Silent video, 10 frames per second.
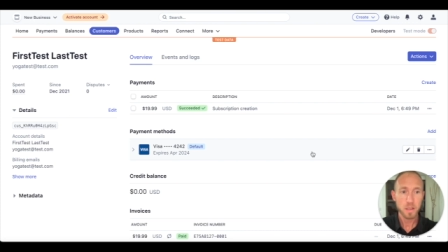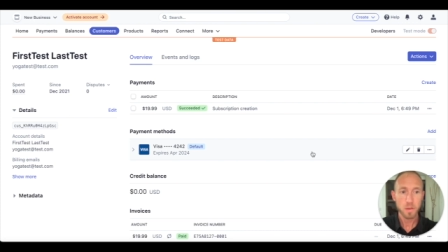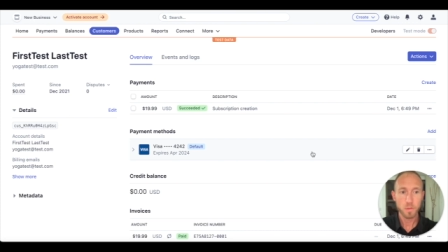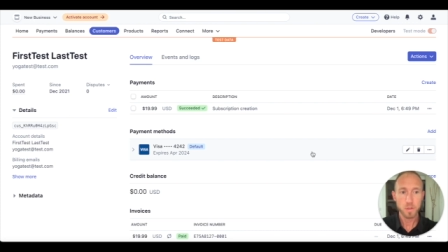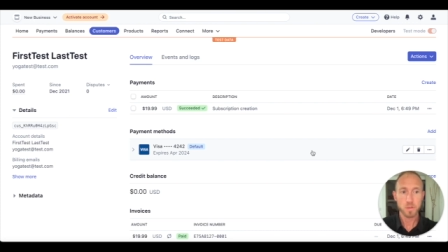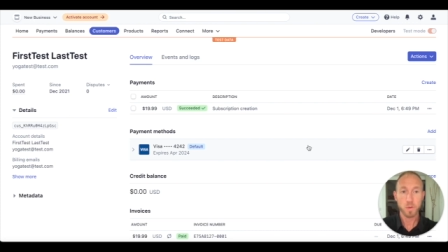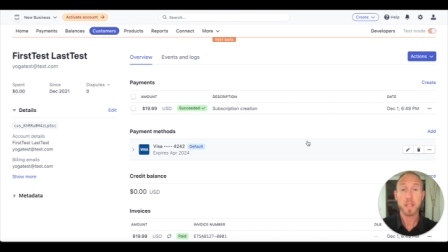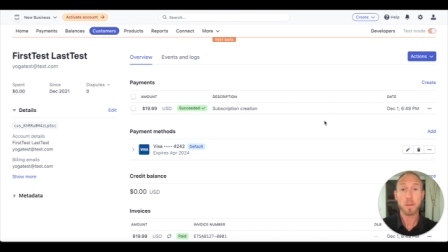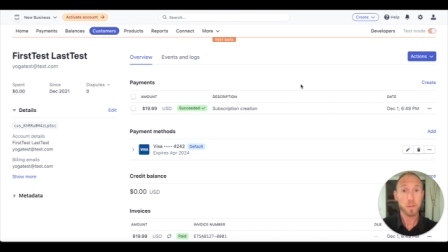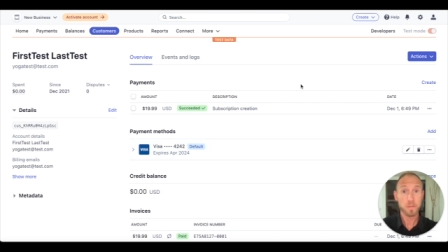which is what
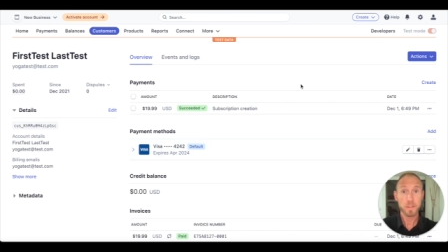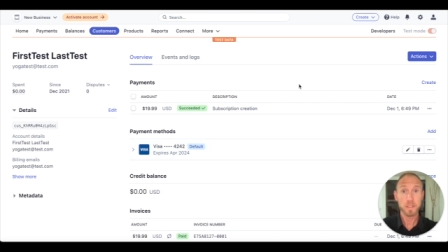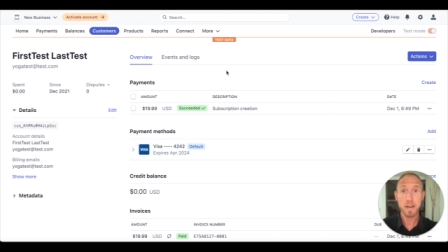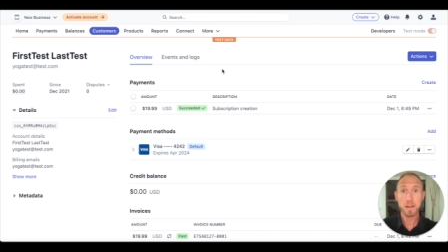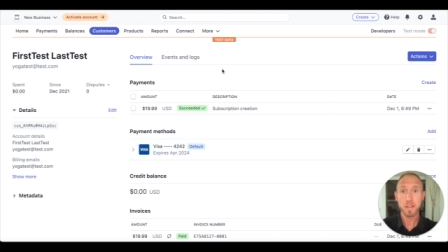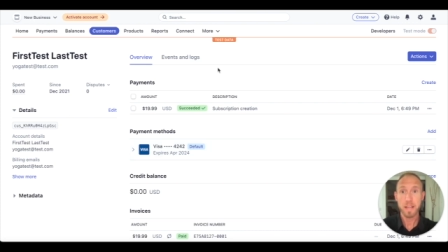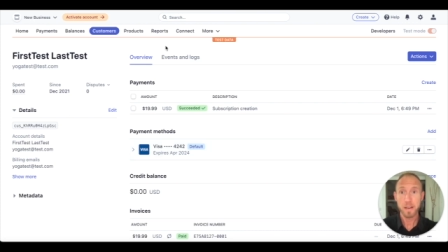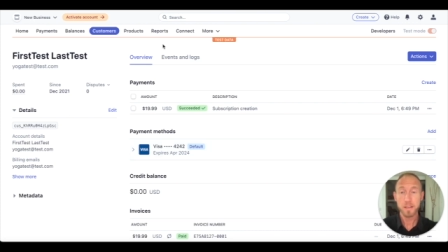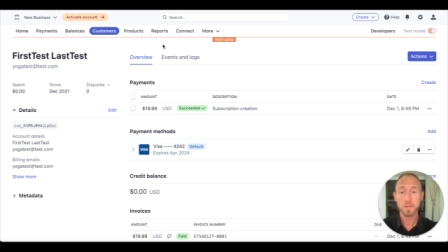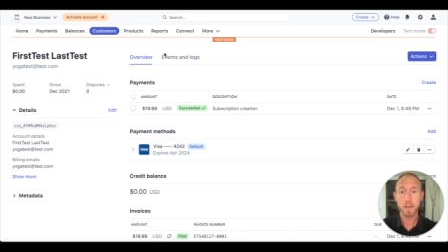they would have filled out
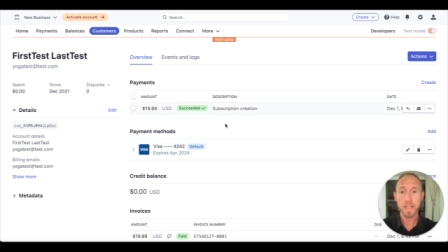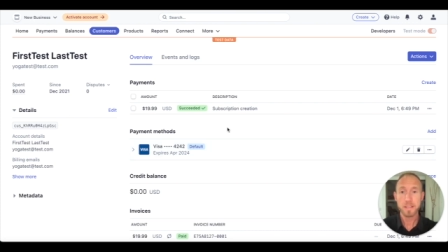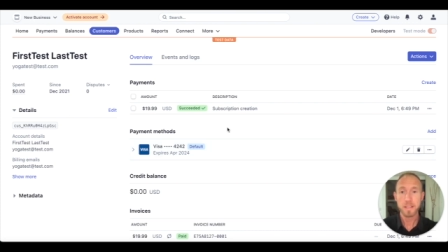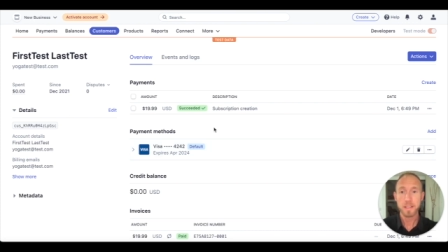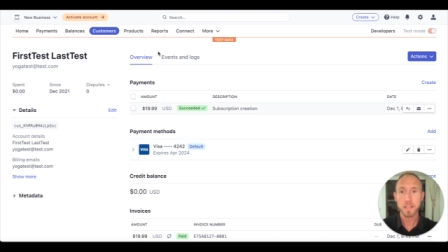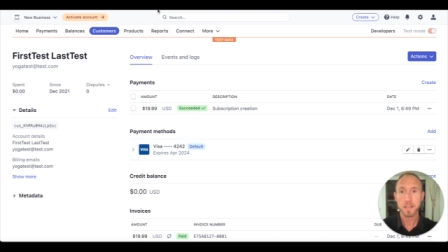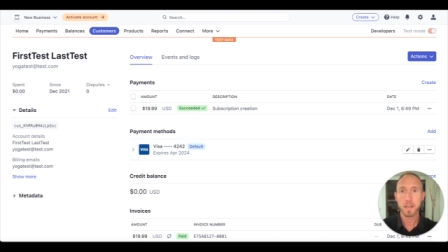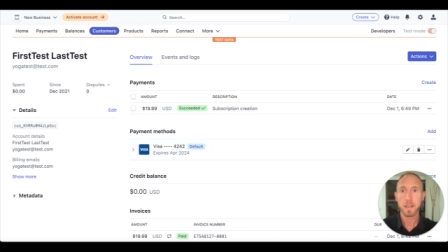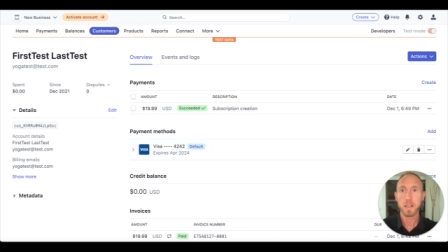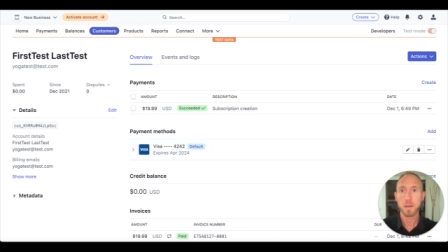there, right? Um,